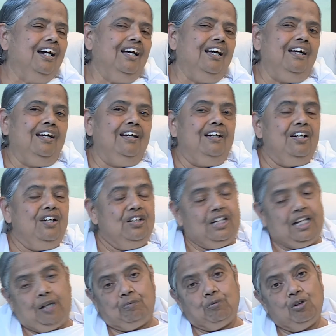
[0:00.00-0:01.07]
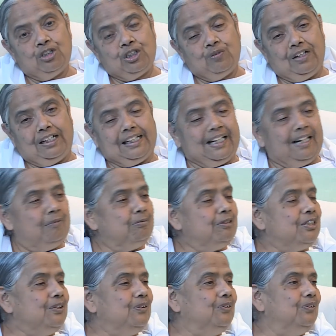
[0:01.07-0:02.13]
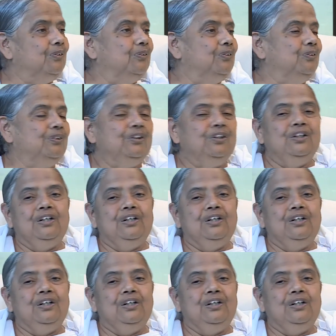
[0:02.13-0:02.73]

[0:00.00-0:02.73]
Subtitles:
they are most welcome to